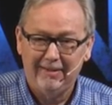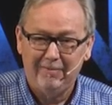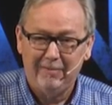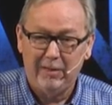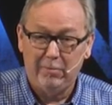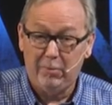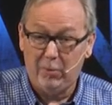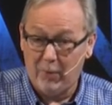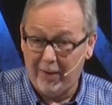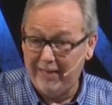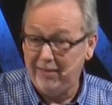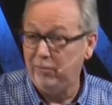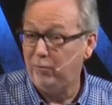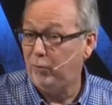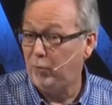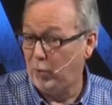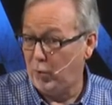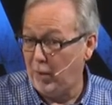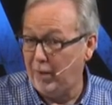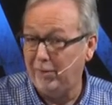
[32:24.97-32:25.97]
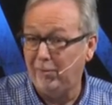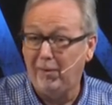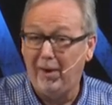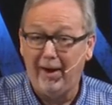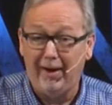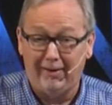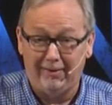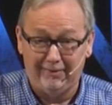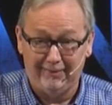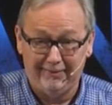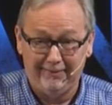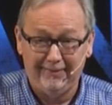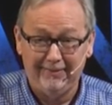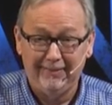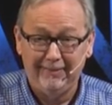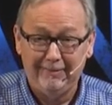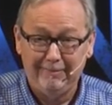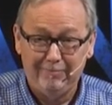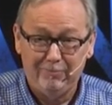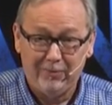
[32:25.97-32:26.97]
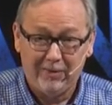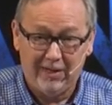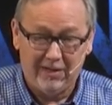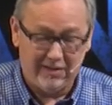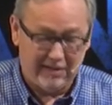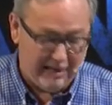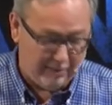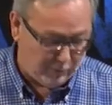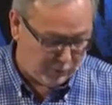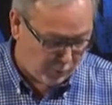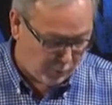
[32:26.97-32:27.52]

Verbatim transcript: They'd been waiting for quite a while. His name was